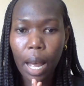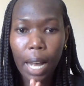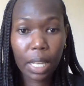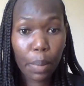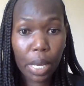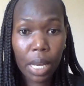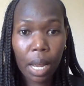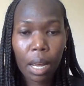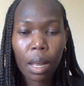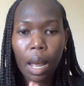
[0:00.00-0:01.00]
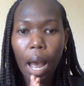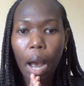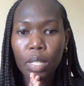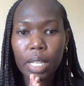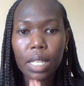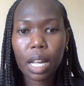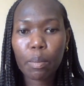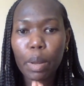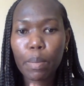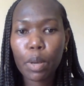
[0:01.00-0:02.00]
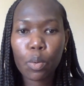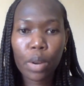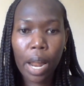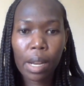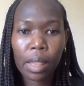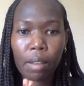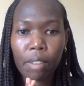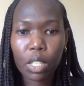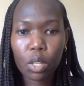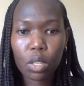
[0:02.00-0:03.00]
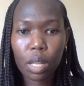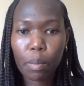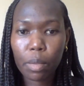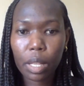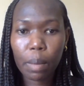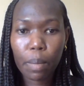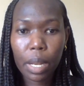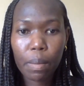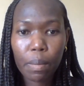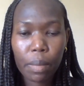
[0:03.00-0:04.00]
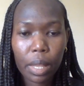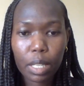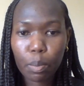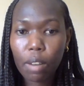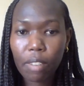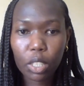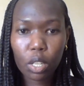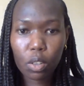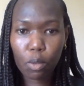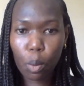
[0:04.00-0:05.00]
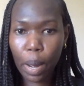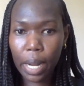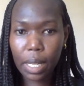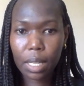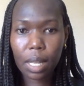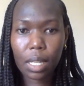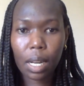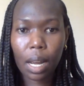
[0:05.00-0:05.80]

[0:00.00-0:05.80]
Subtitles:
as a beginner. I would suggest that maybe you run the versions, the small versions of Kubernetes that